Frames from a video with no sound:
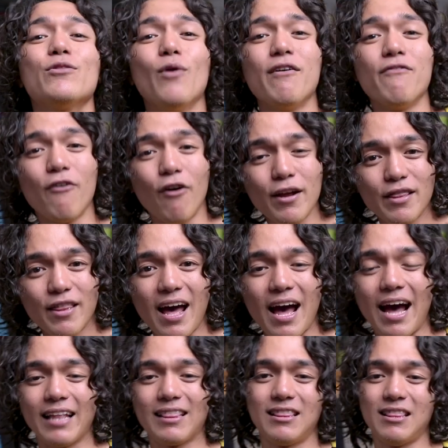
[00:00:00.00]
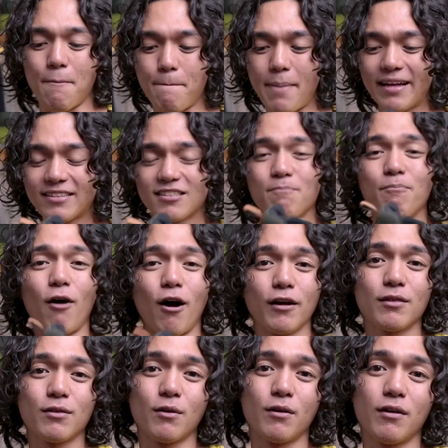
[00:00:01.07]
To avoid that, the best
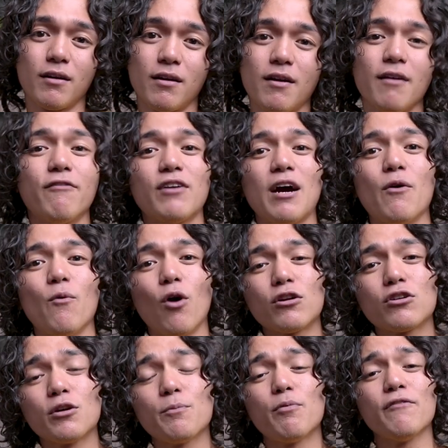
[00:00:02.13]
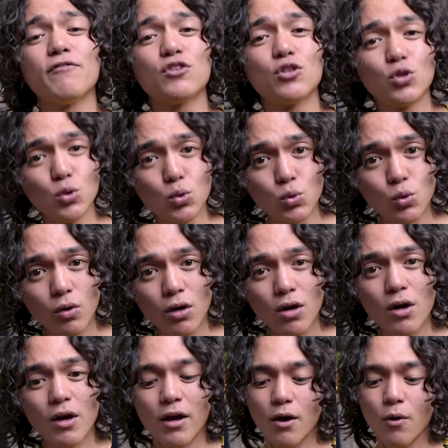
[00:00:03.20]
partner for a waterproof shoe
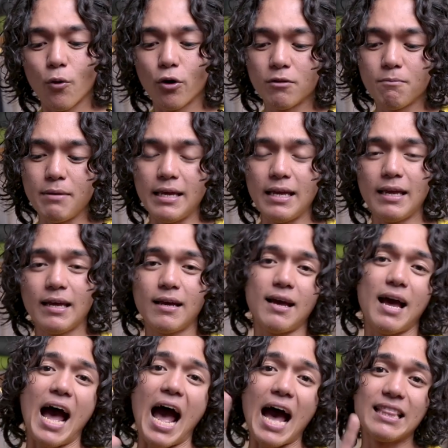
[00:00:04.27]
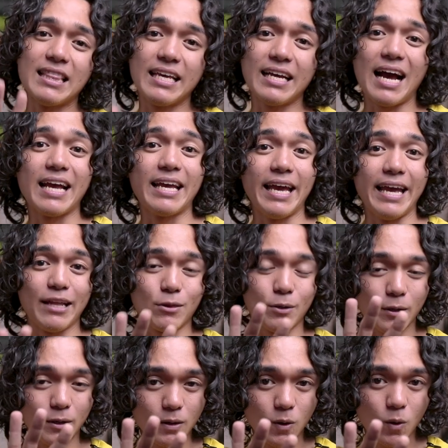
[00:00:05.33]
would be adding a
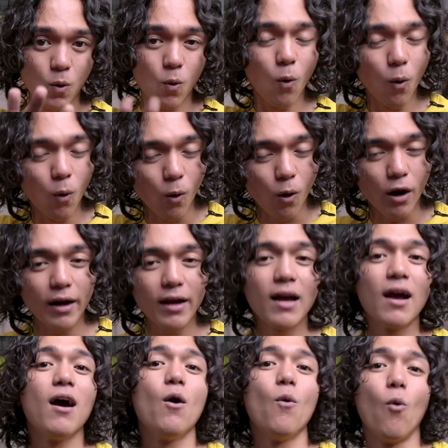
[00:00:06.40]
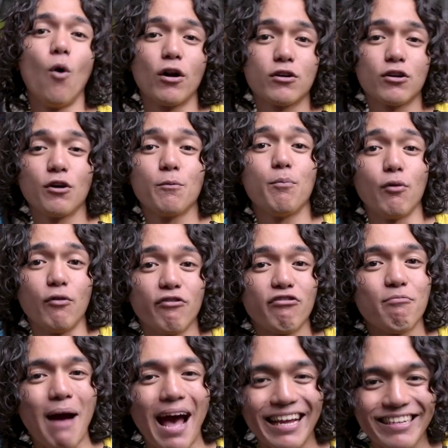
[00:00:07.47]
gaiter or waterproof
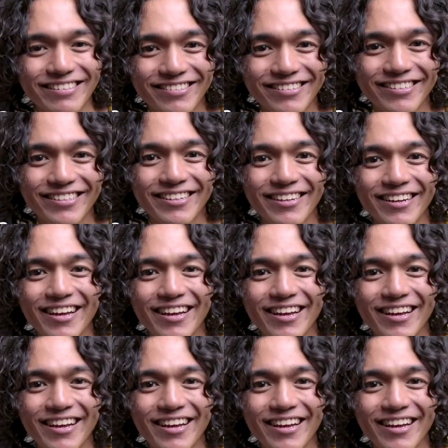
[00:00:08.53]
pants.